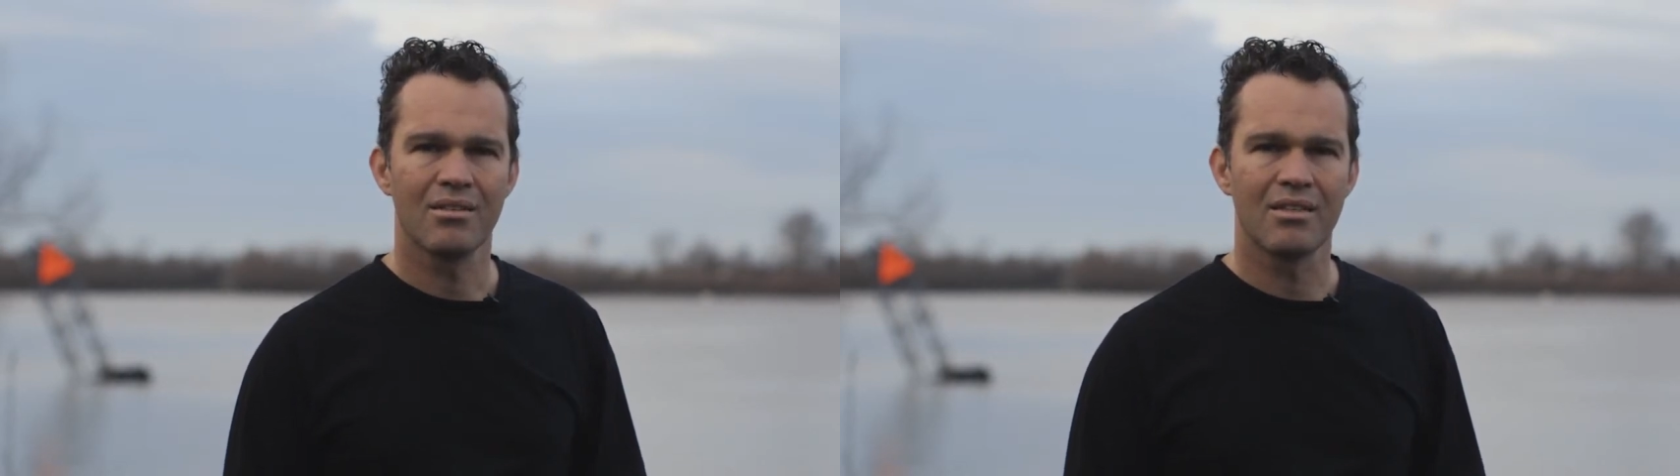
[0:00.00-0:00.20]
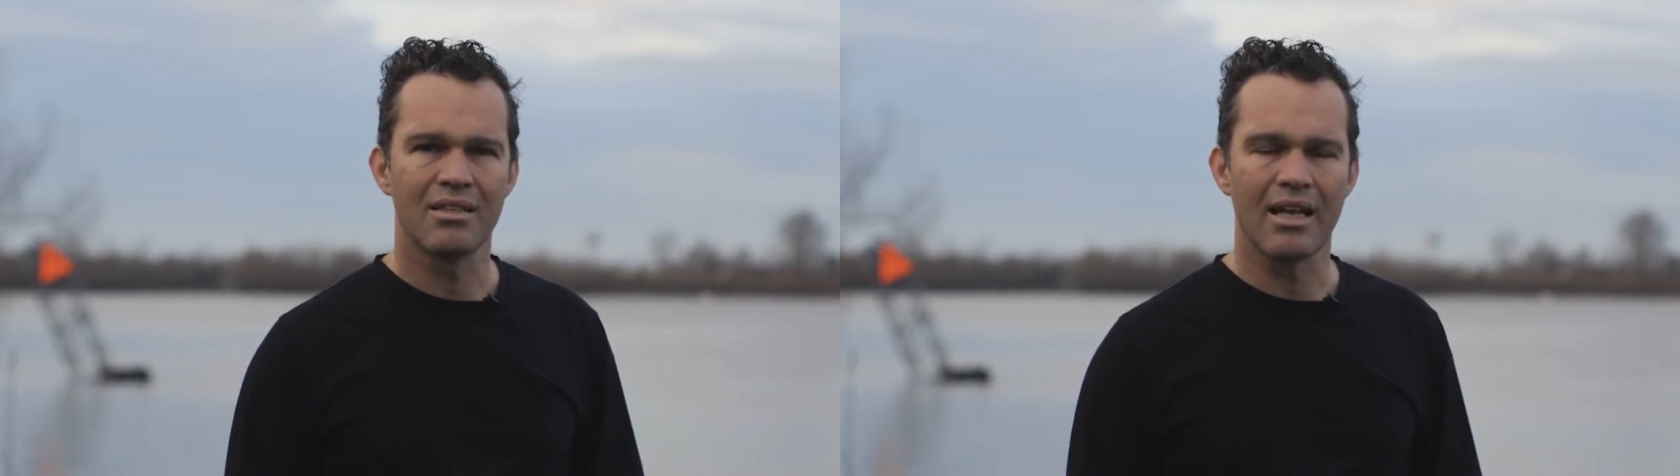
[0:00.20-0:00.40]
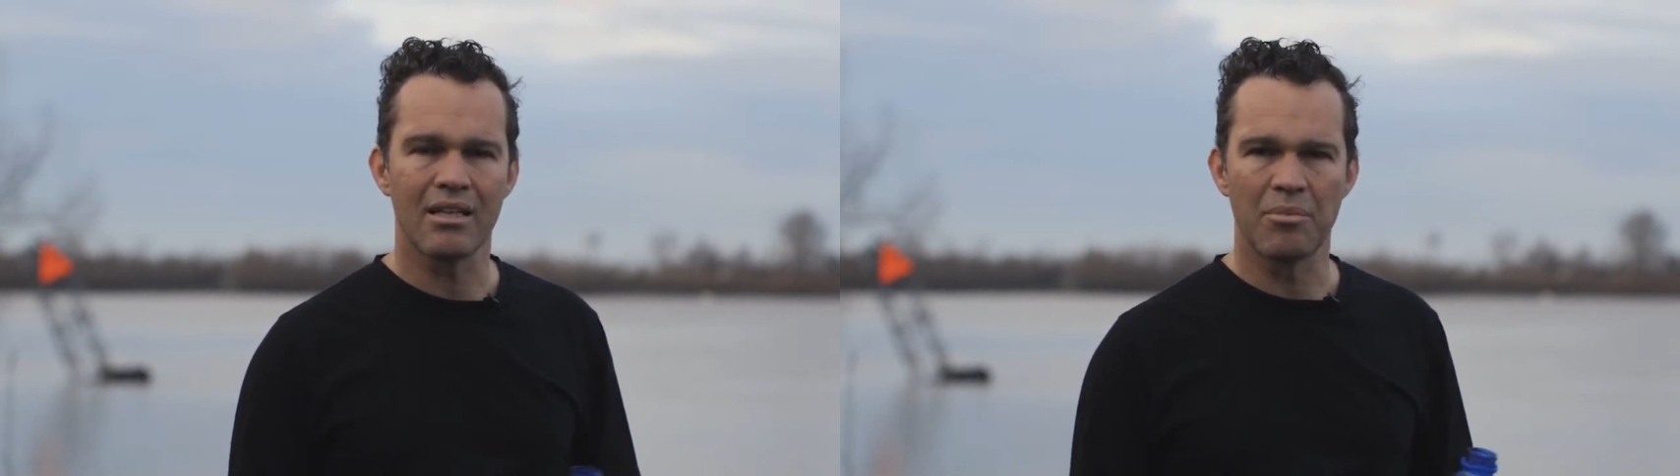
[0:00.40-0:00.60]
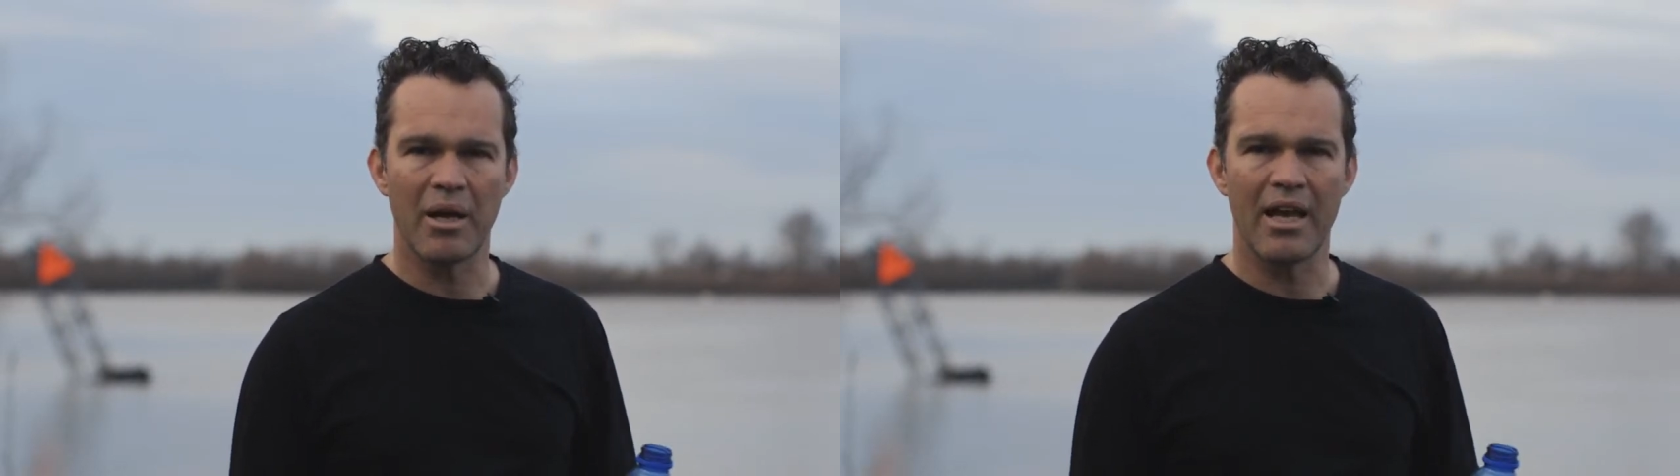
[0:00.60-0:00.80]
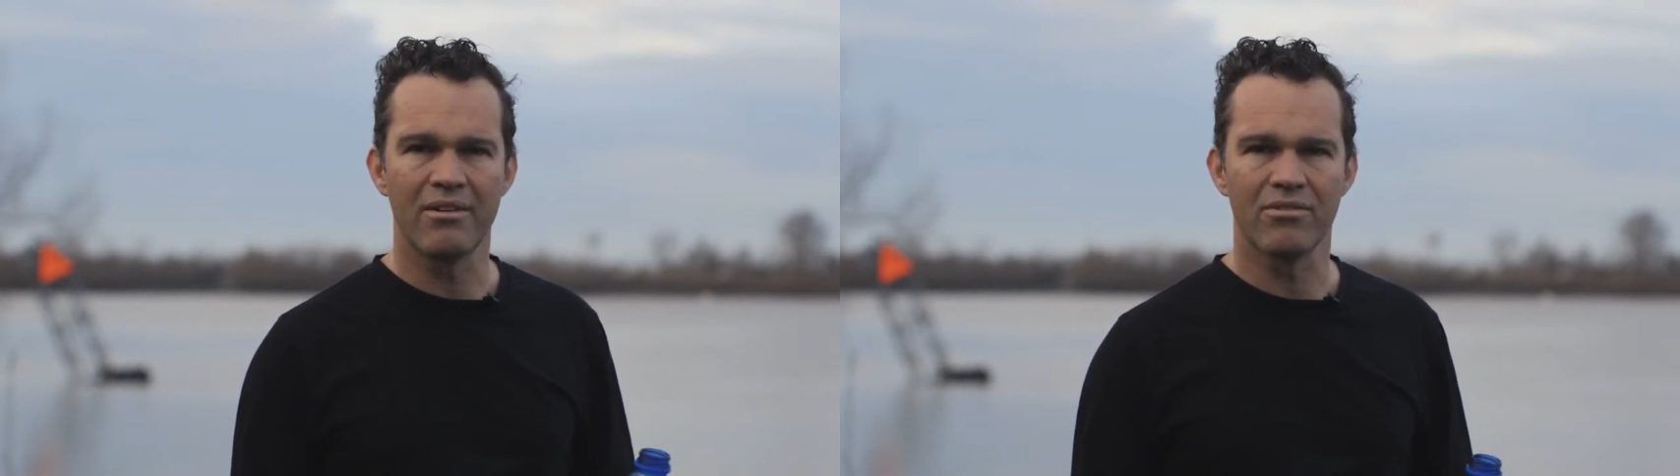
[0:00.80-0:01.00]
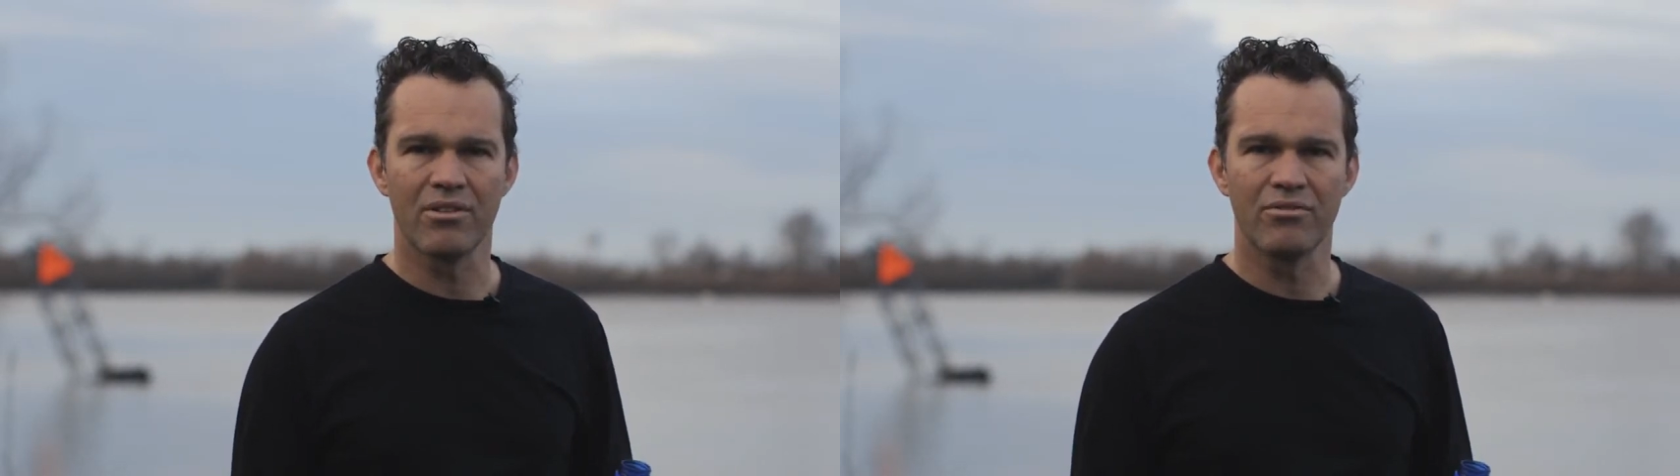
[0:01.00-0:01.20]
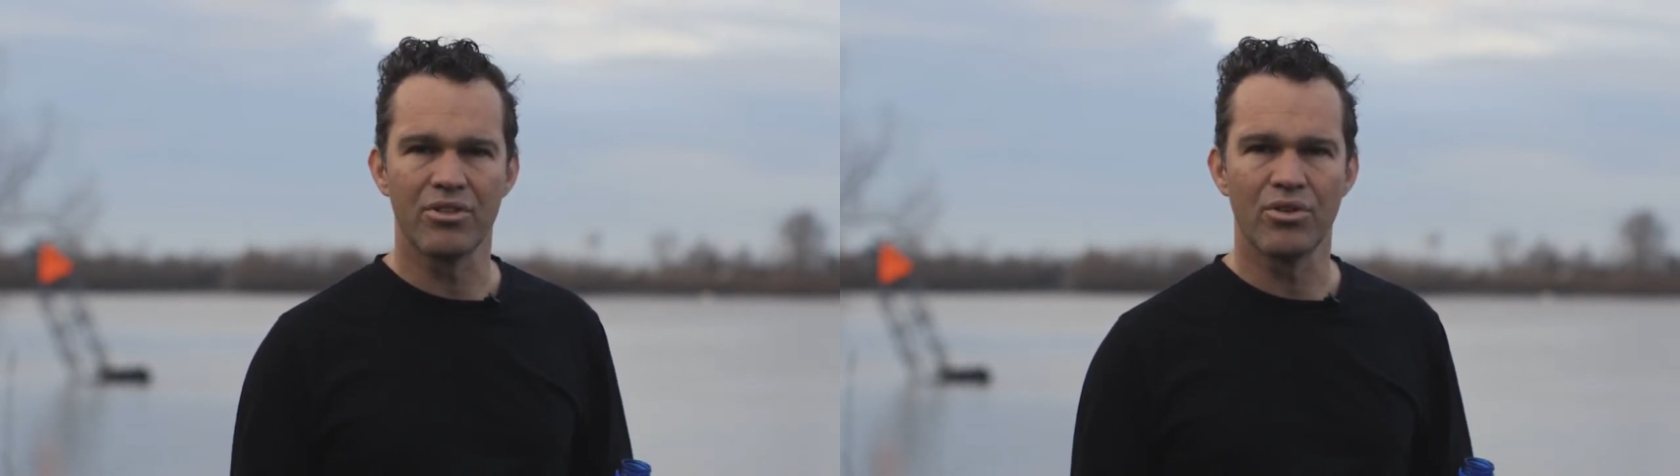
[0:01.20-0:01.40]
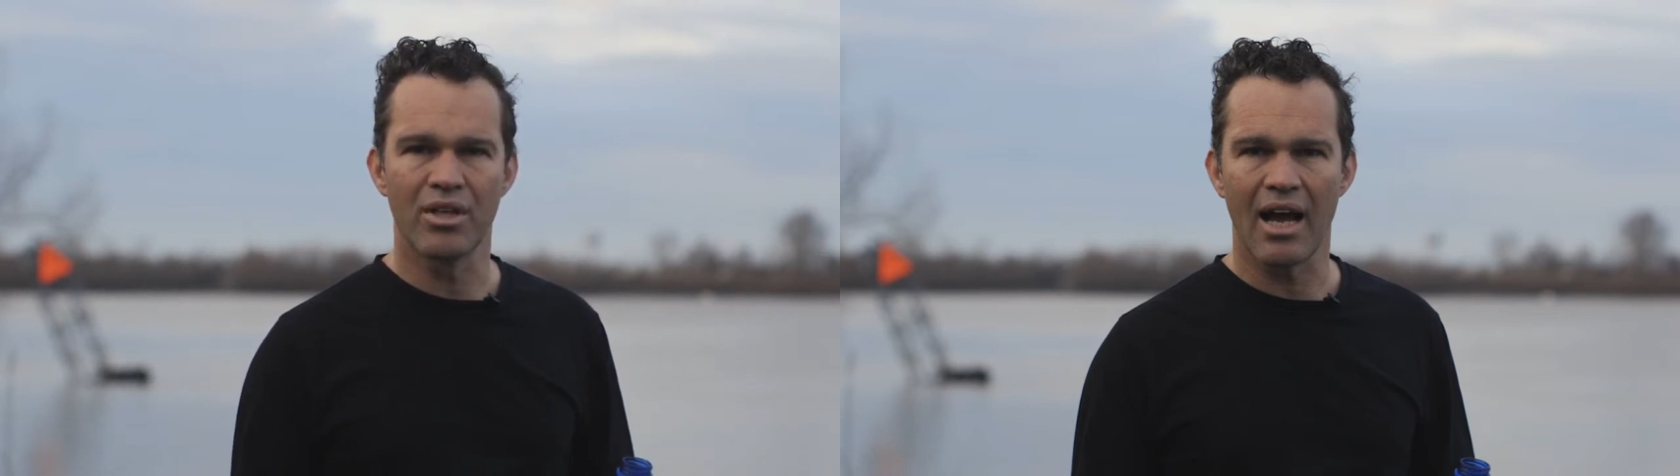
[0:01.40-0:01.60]
the daily behavior of
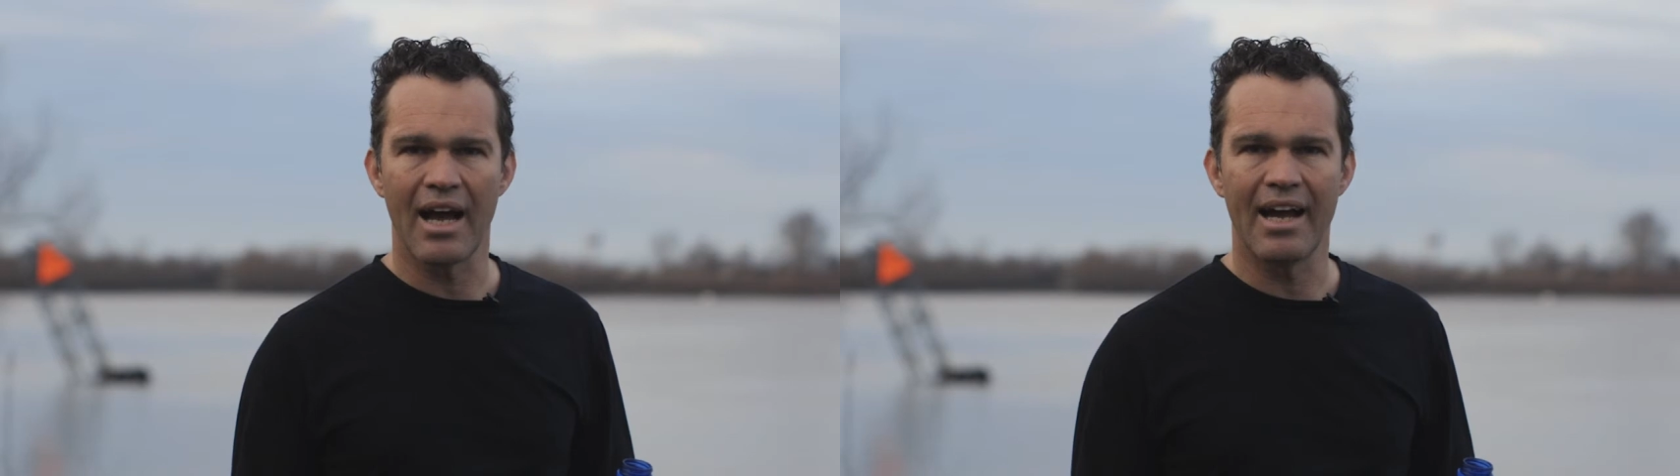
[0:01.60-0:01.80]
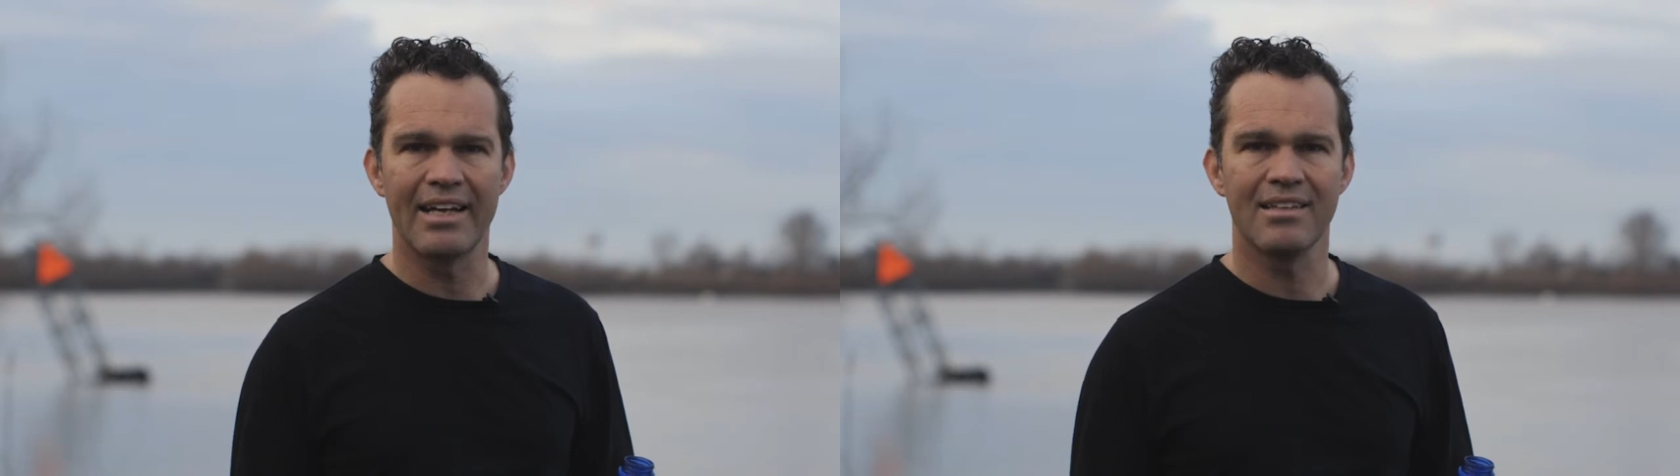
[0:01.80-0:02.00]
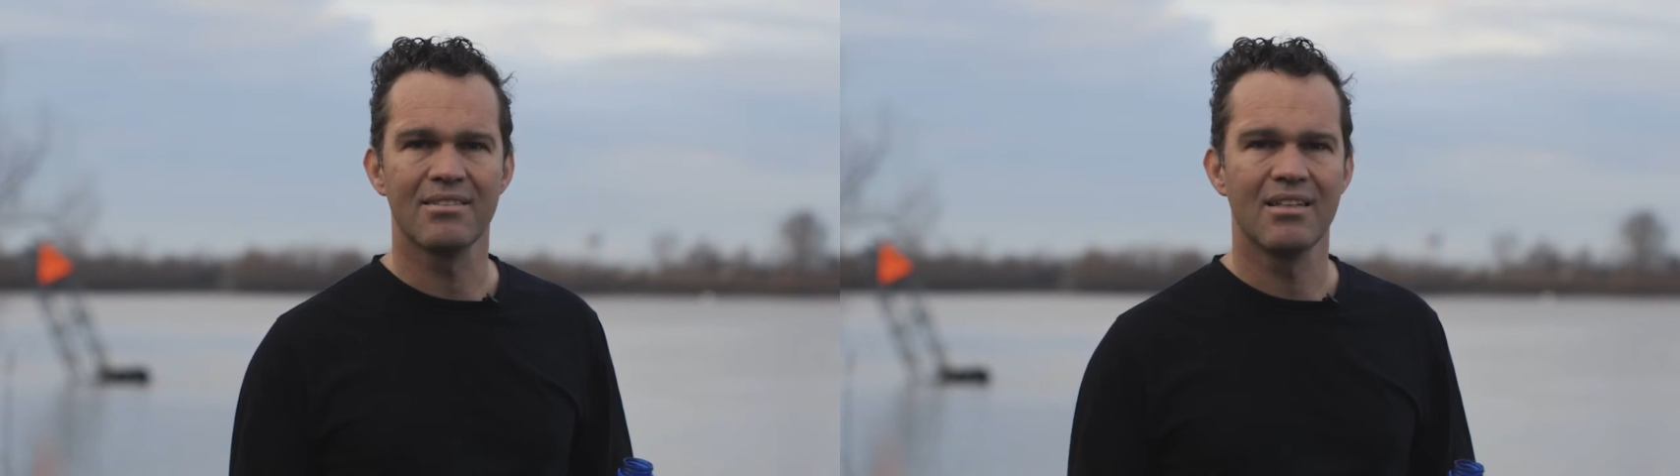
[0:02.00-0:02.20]
you and I